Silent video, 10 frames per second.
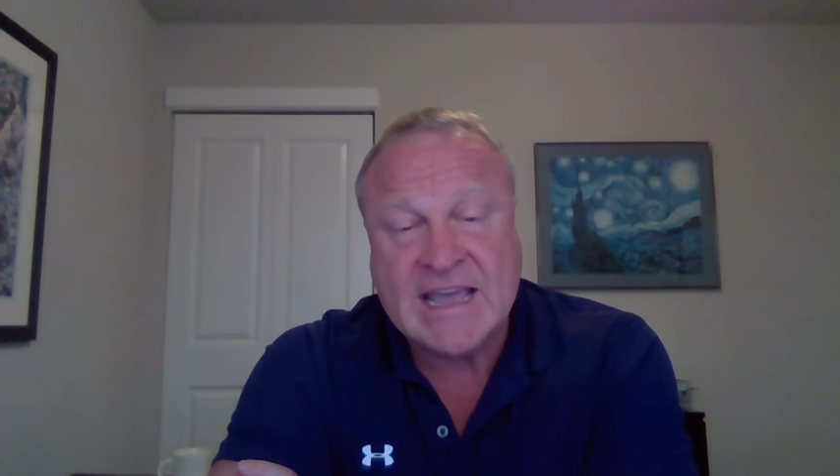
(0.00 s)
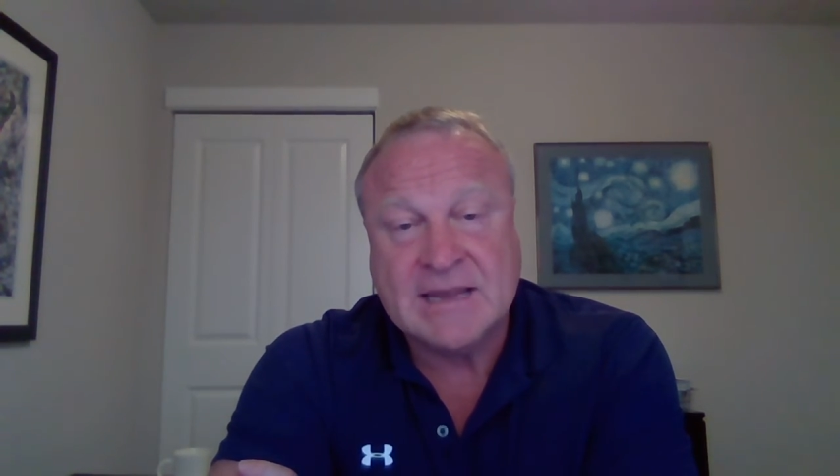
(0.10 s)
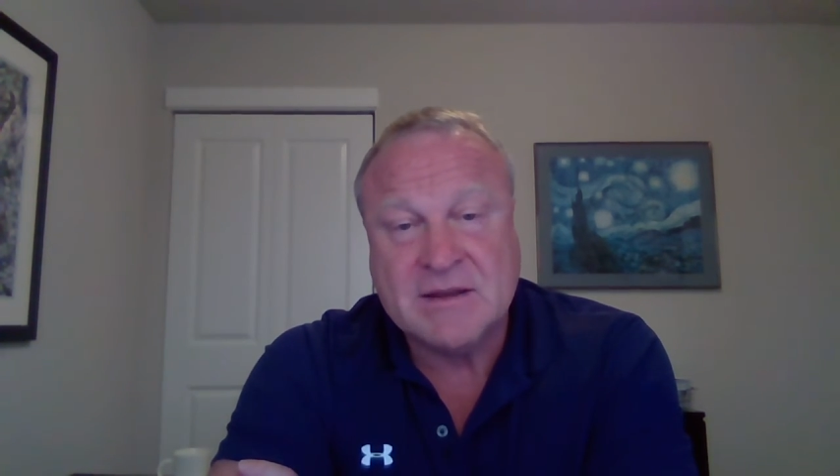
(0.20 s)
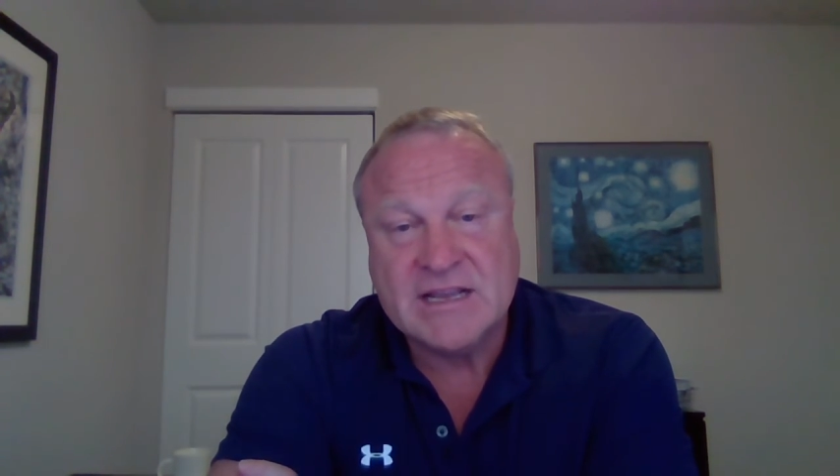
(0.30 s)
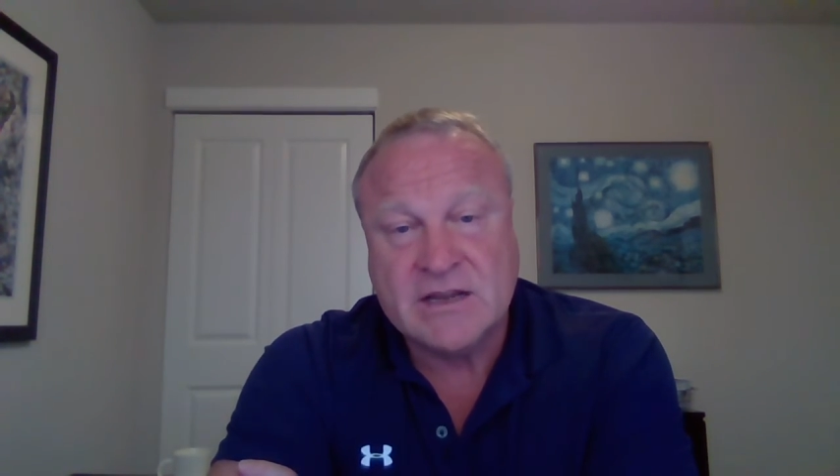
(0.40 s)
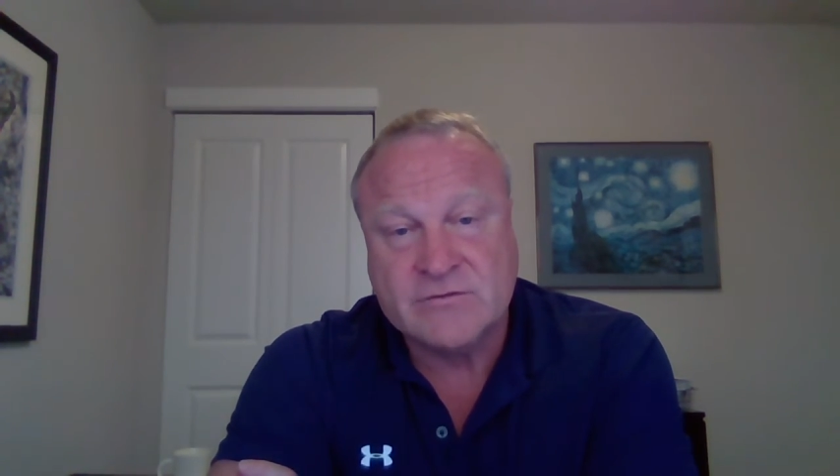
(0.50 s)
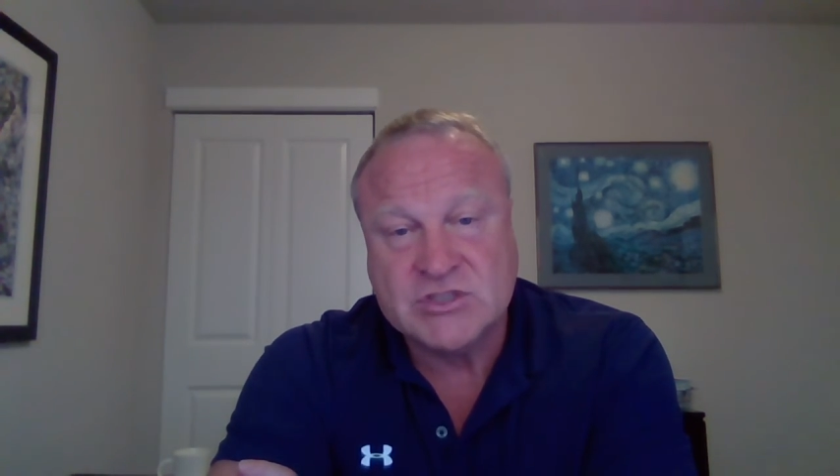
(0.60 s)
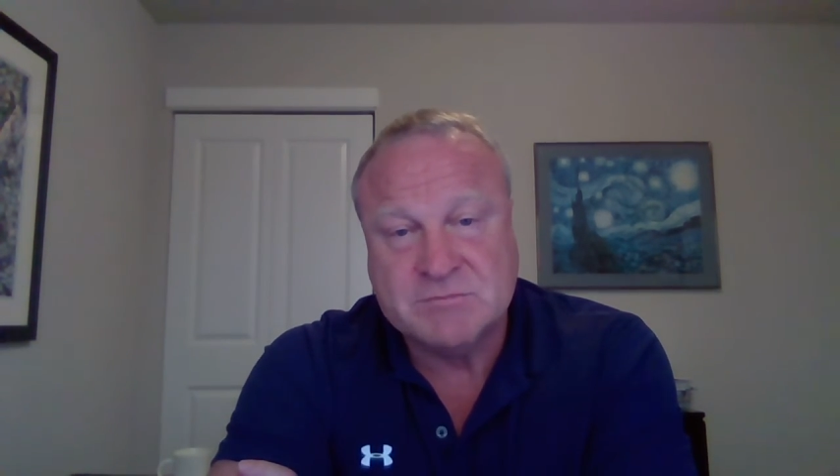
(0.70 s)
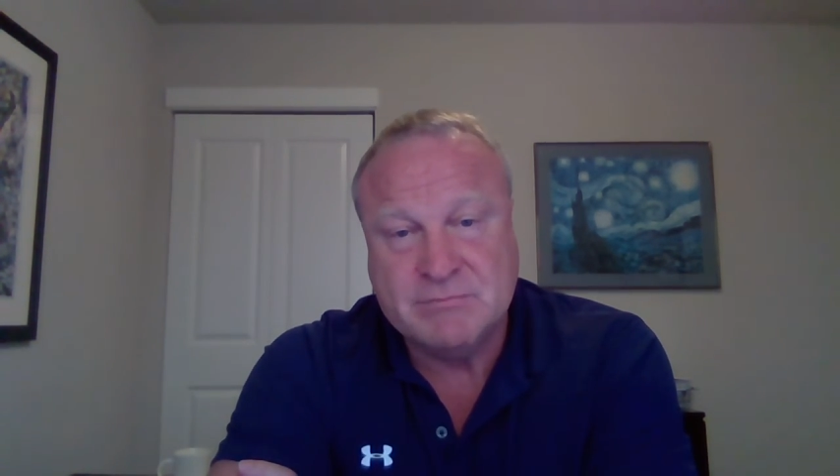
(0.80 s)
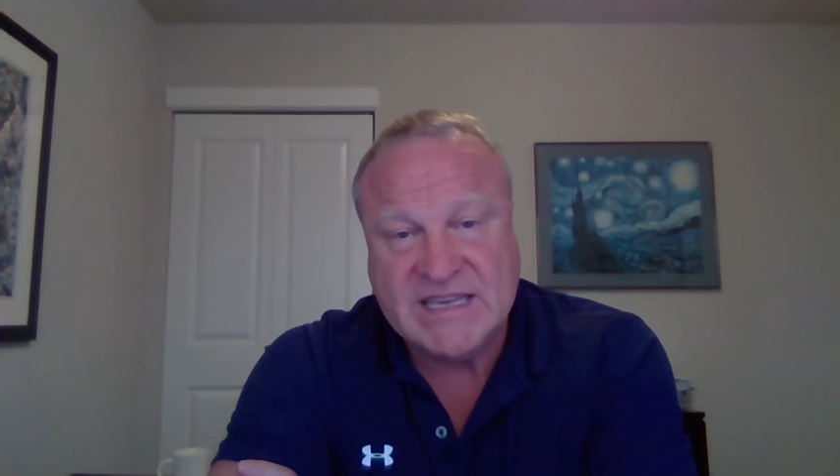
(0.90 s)
and
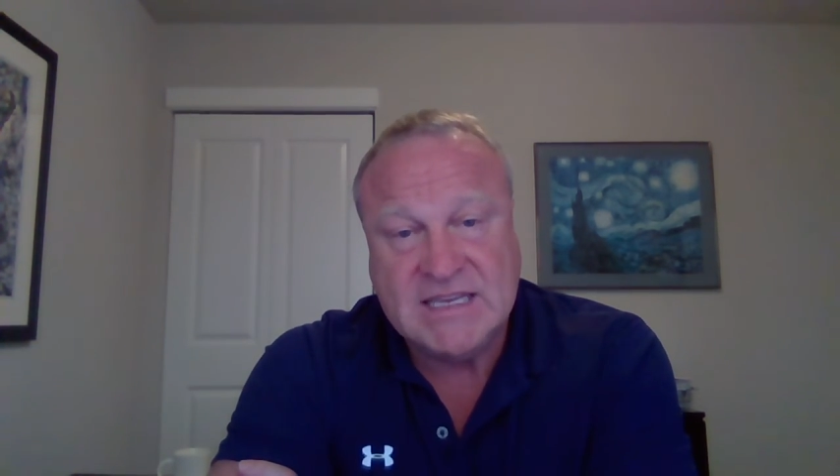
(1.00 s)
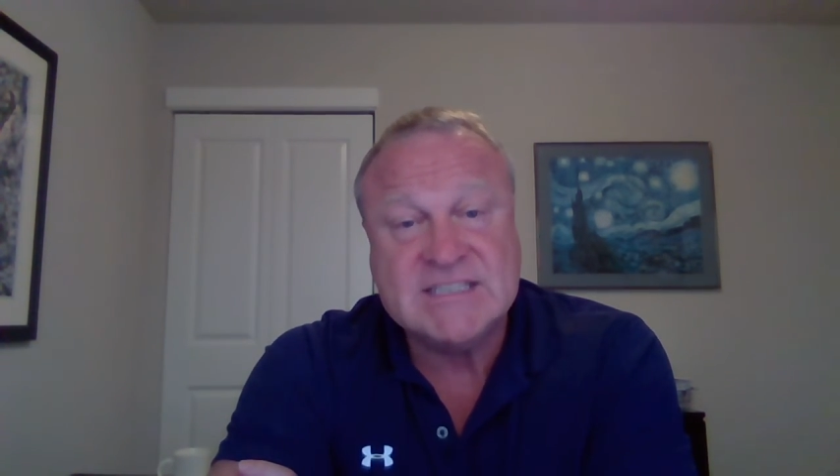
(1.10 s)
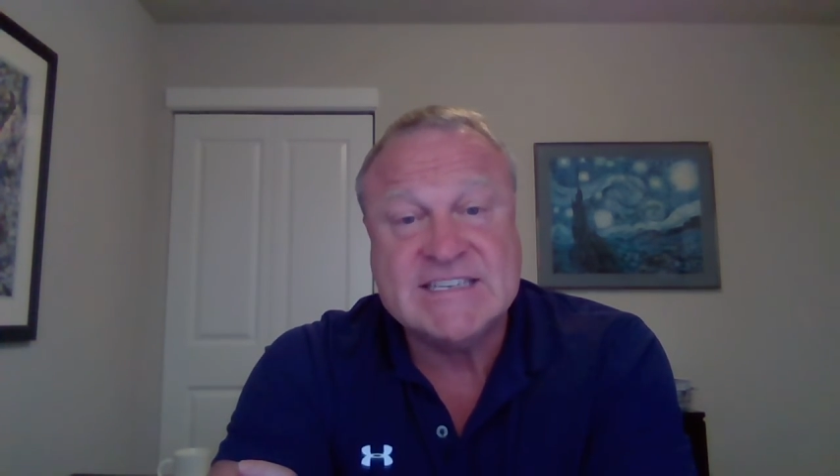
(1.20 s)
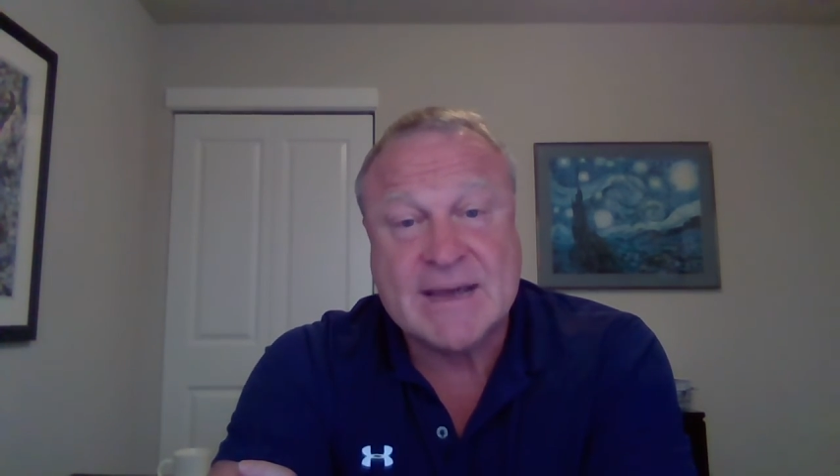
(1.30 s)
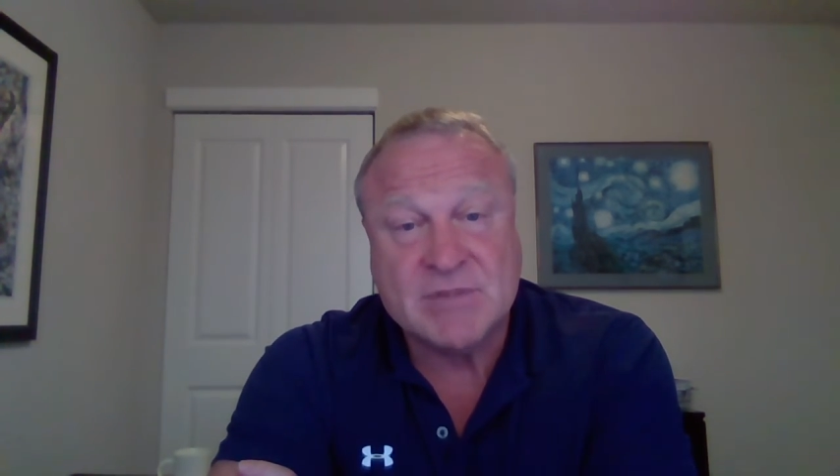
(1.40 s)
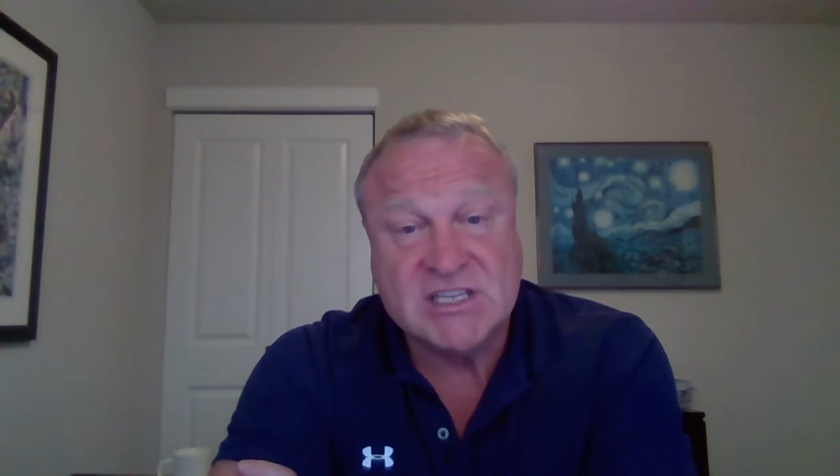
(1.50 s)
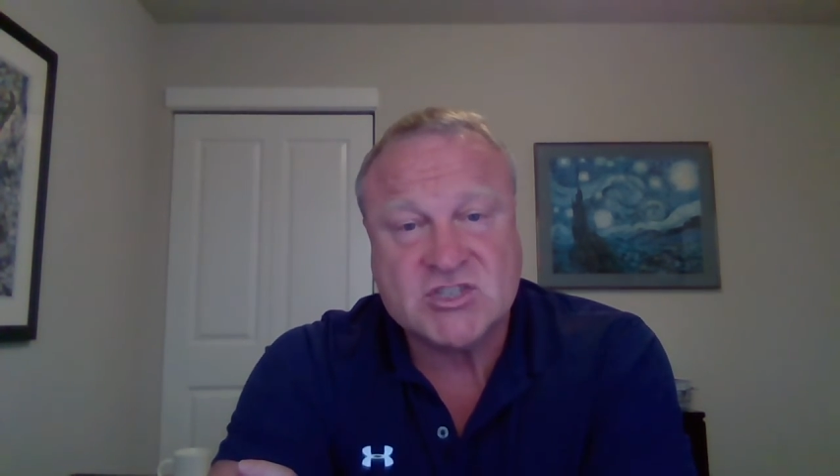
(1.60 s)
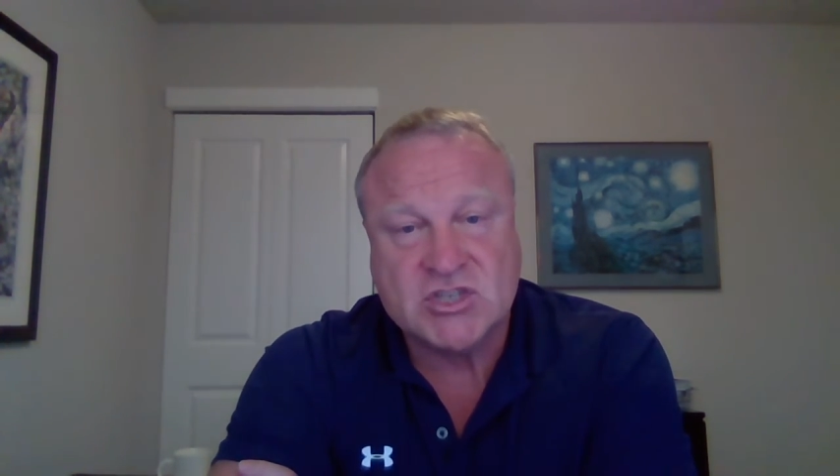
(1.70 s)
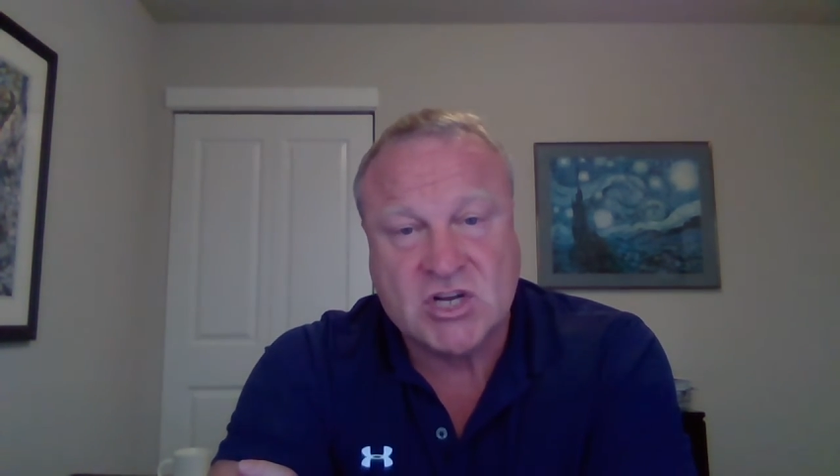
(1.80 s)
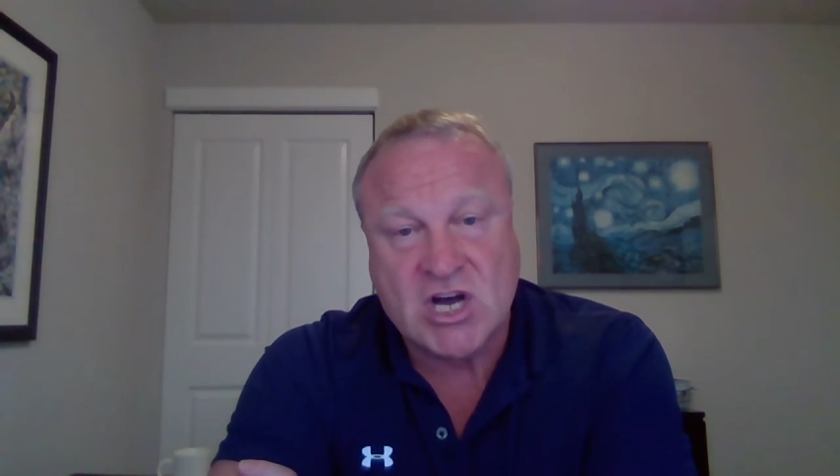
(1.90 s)
coverage B, demolition